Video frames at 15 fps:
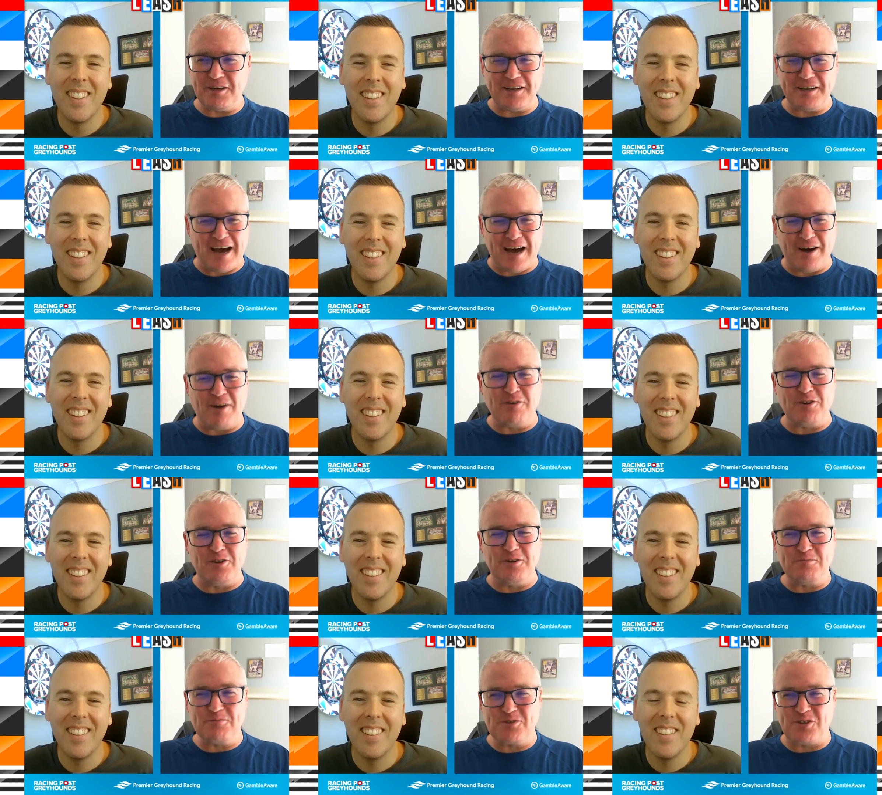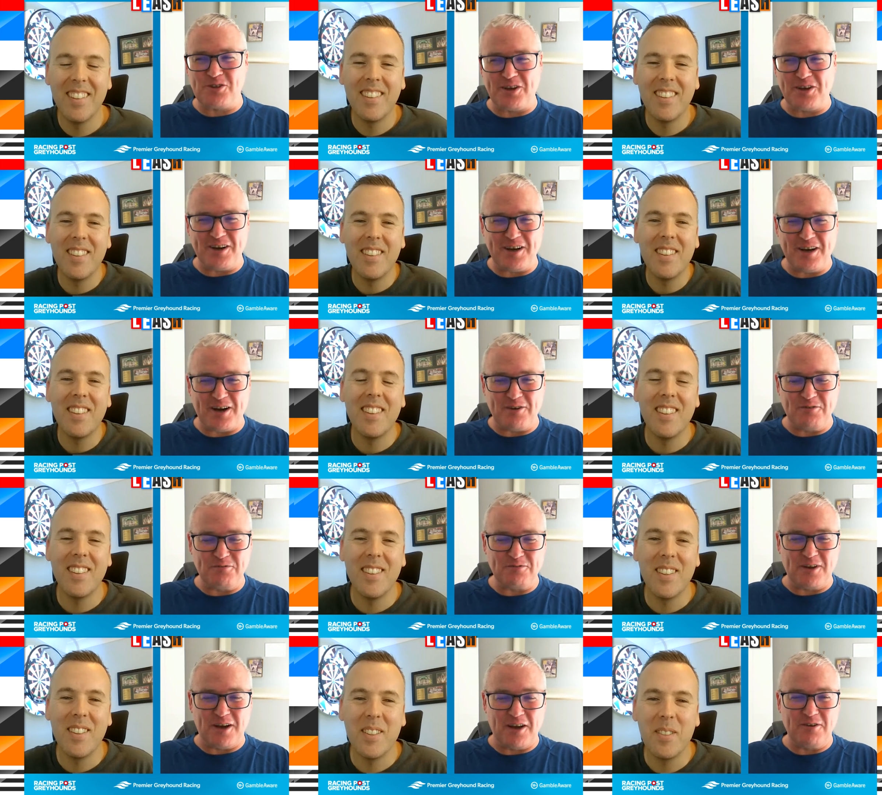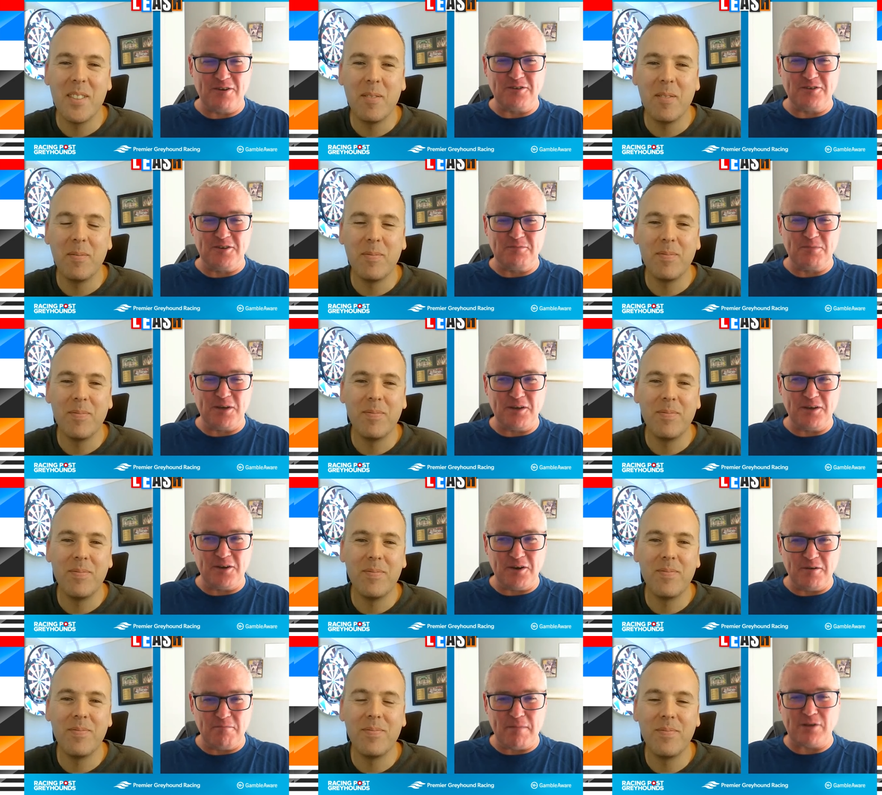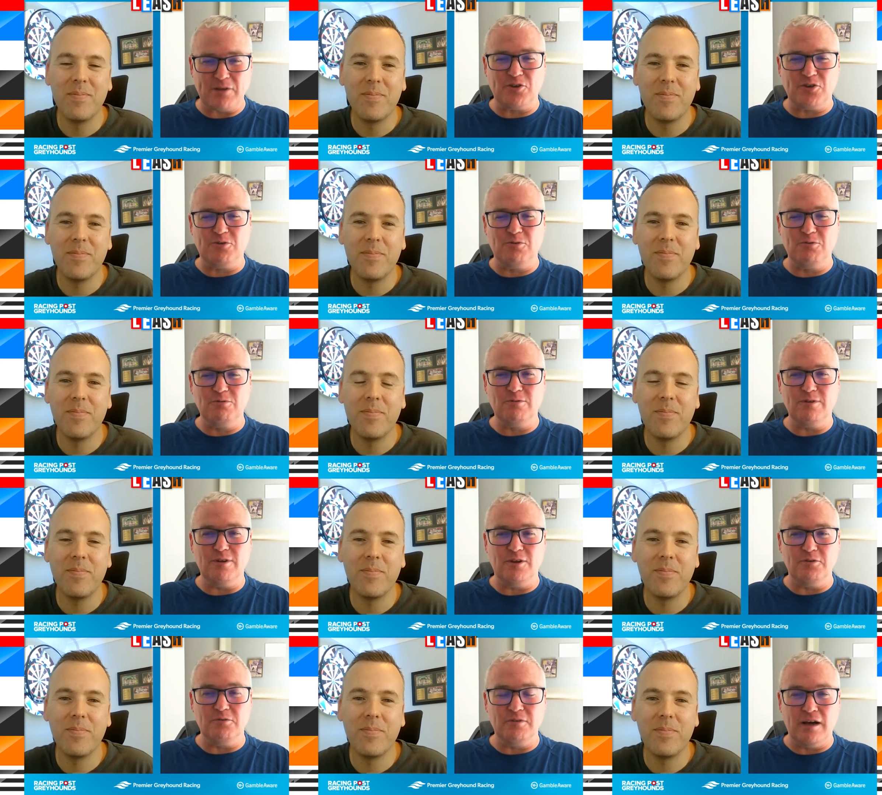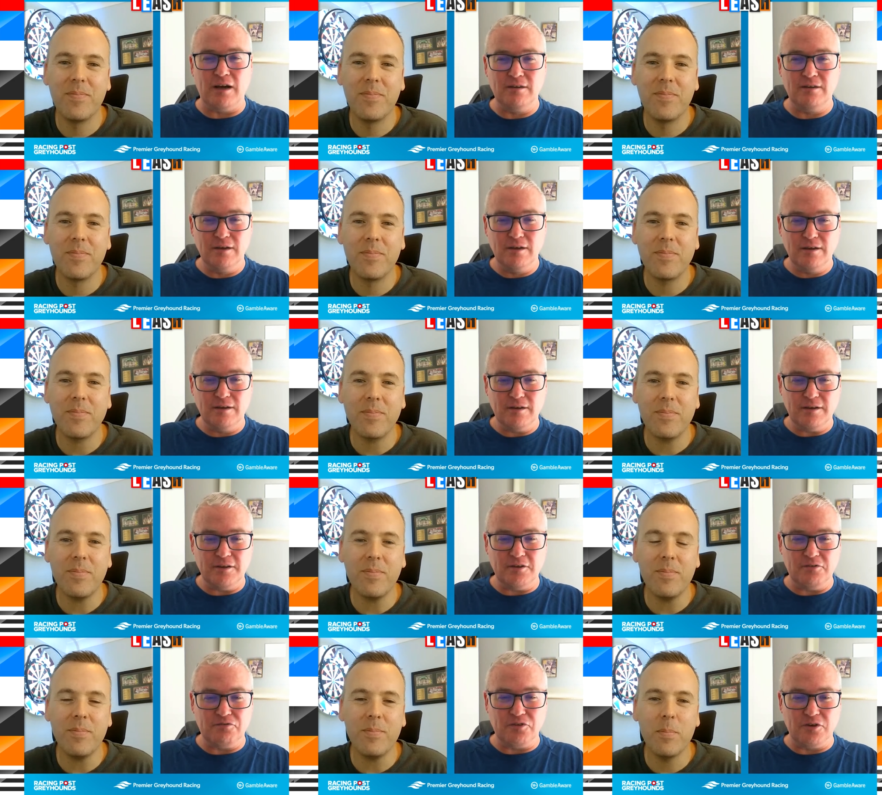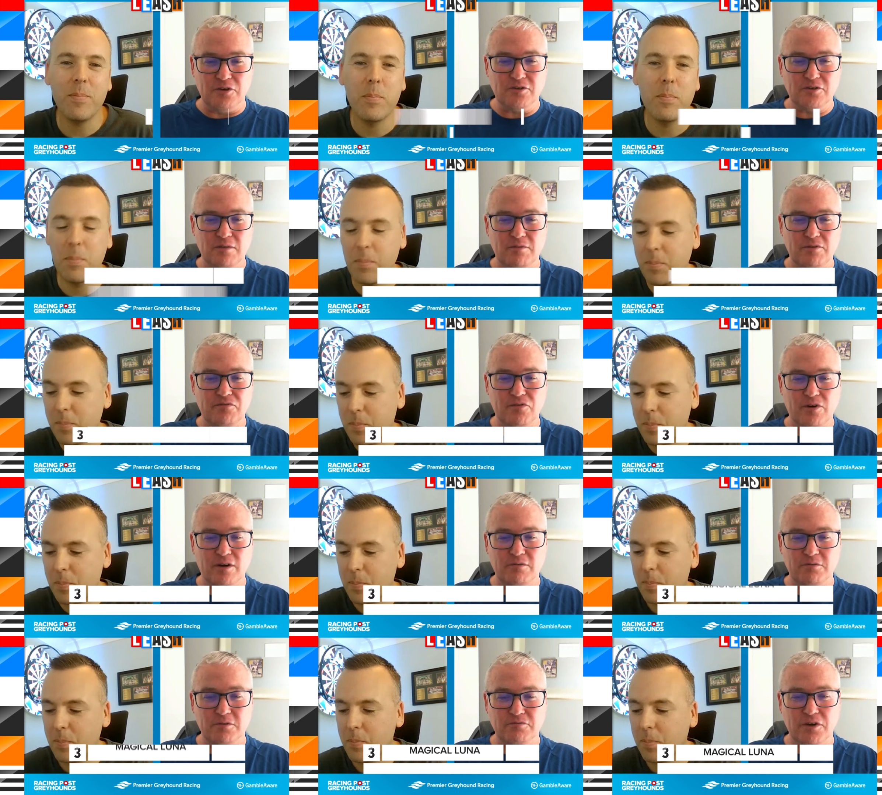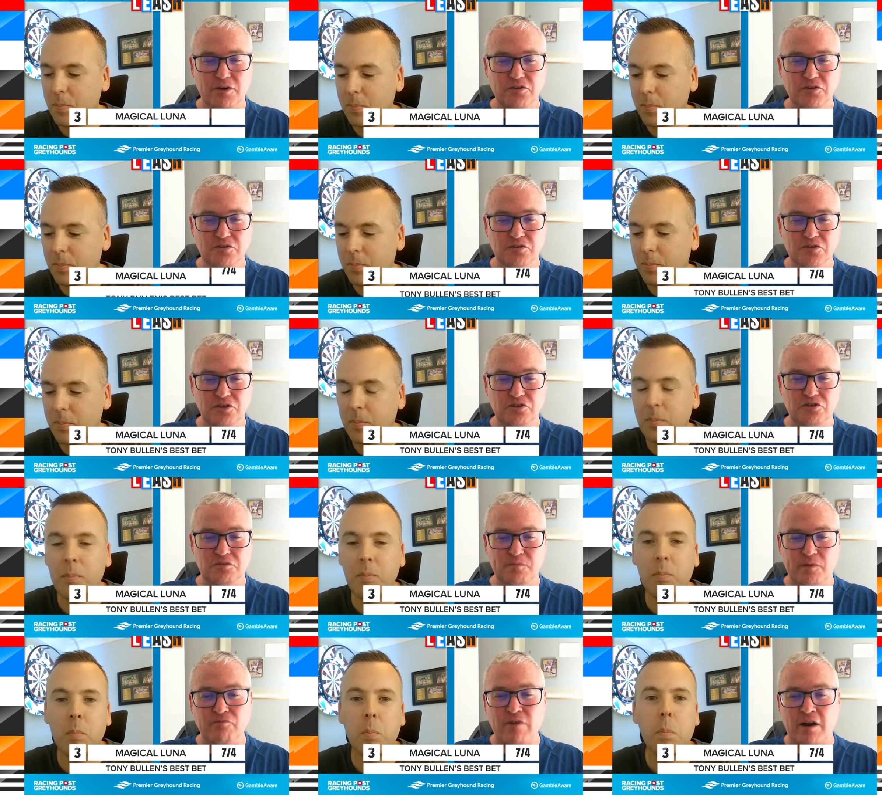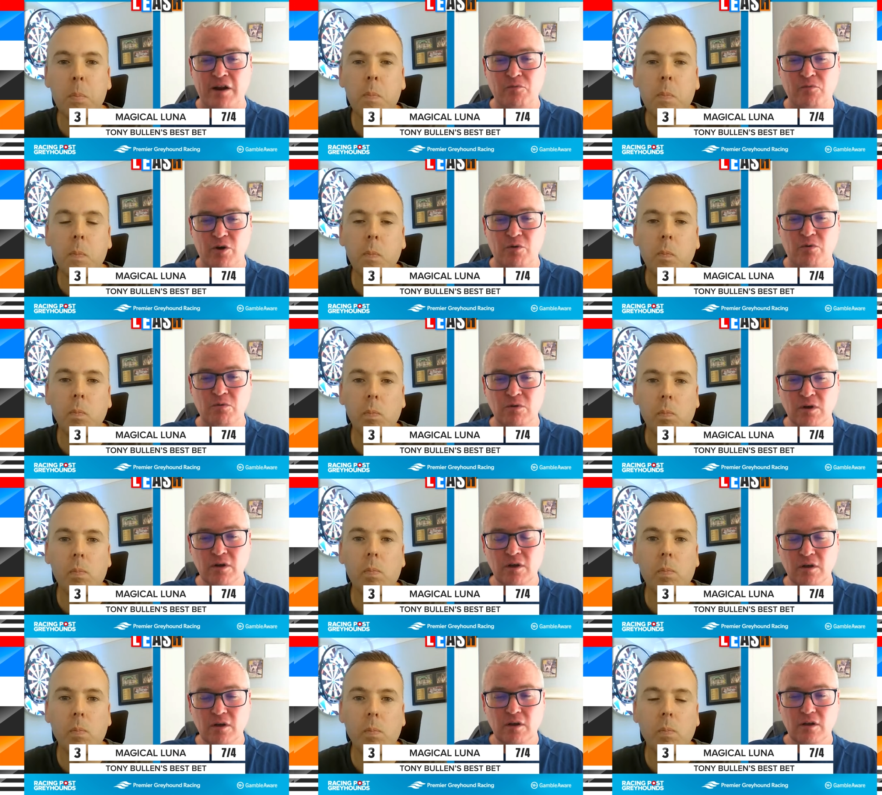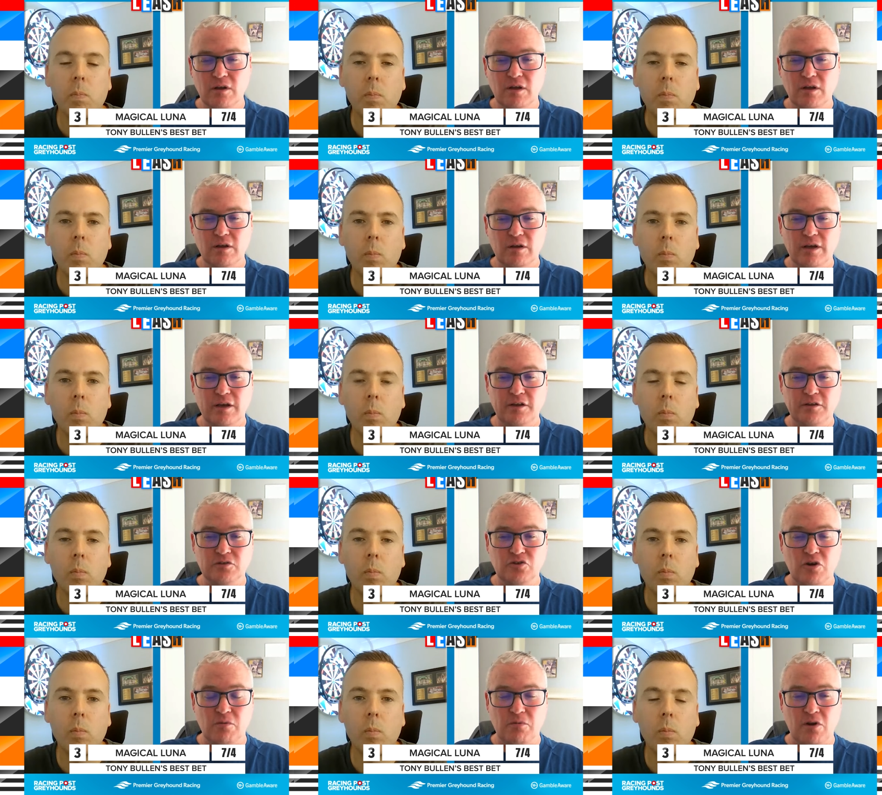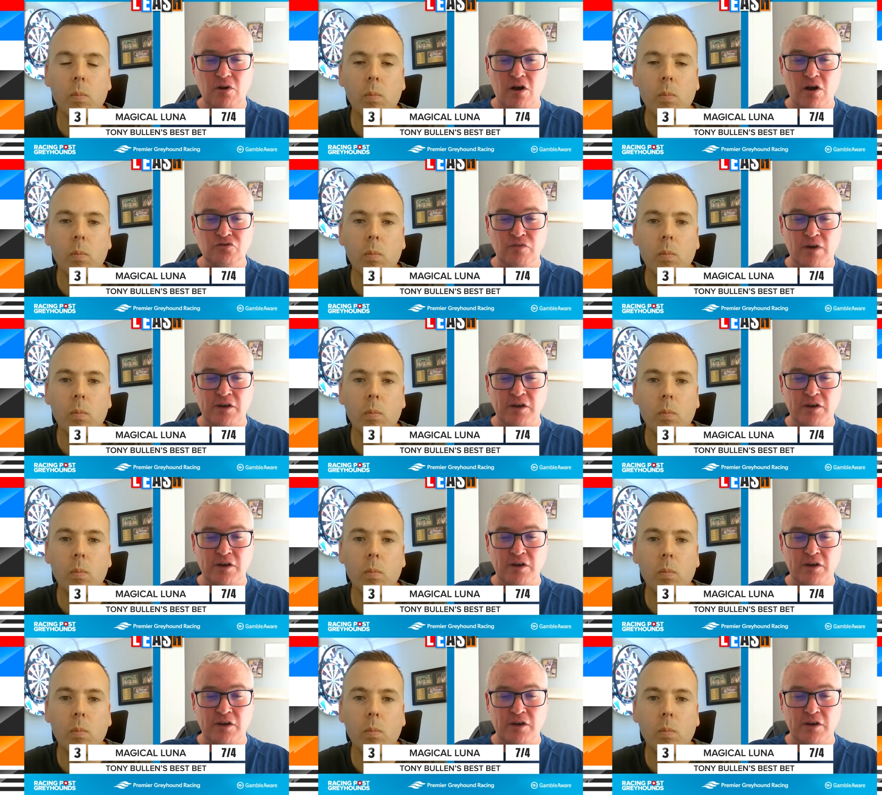Speaker 1: there. No, I'm going to stick at Hove, Dave. I'm going to be uh, Magical Luna in the first semi-final of the Regency. She's been running well in top-class